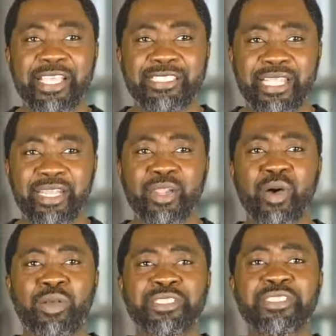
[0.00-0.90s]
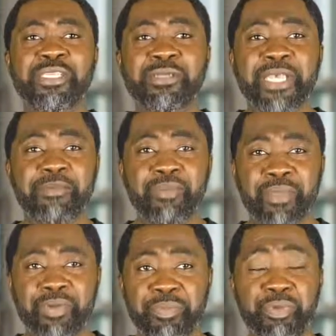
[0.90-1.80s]
is the long silky
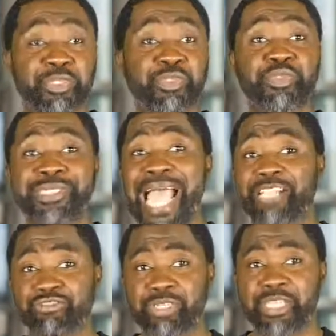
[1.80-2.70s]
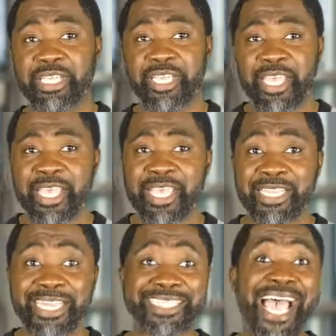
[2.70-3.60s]
ribbon produced naturally in
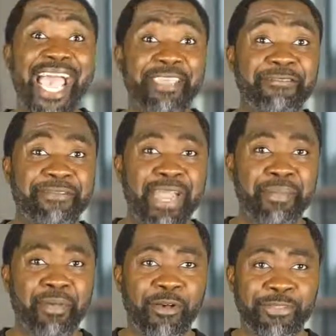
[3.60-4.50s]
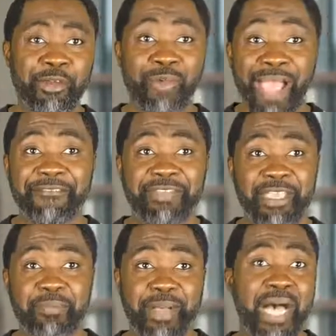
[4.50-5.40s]
the diaphragm of the
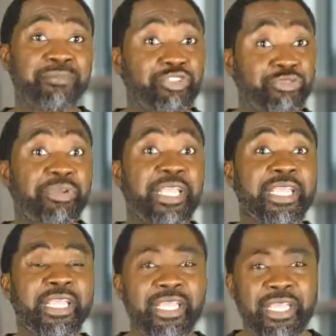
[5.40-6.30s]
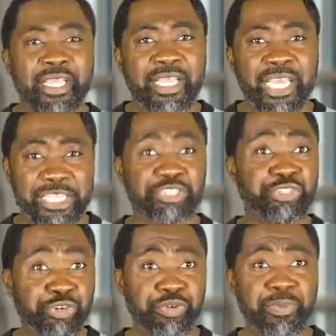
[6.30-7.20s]
raffia palm tree. It is
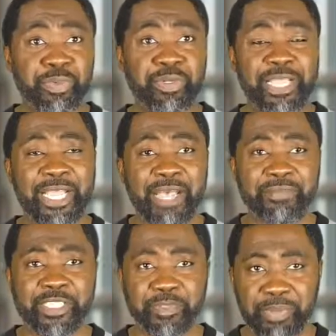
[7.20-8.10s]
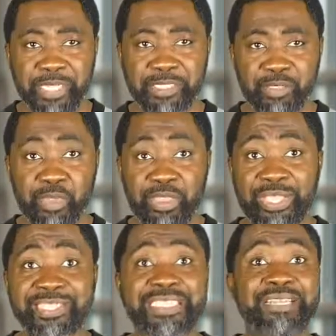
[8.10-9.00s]
durable and can be split into thin
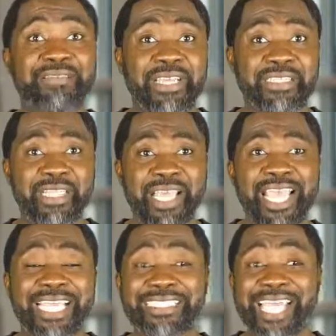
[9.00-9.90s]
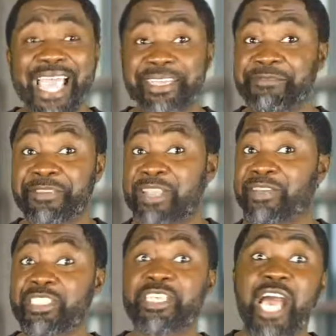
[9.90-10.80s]
slivers and dyed in
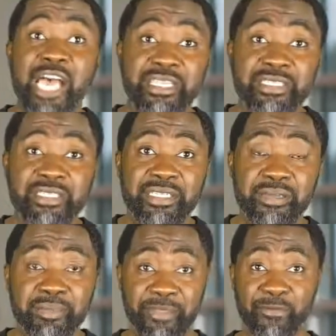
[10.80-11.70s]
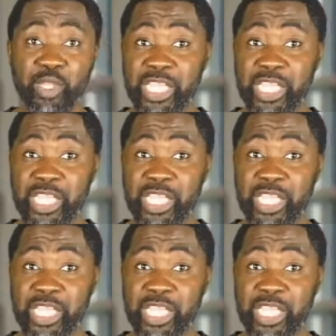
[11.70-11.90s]
various colors. Before the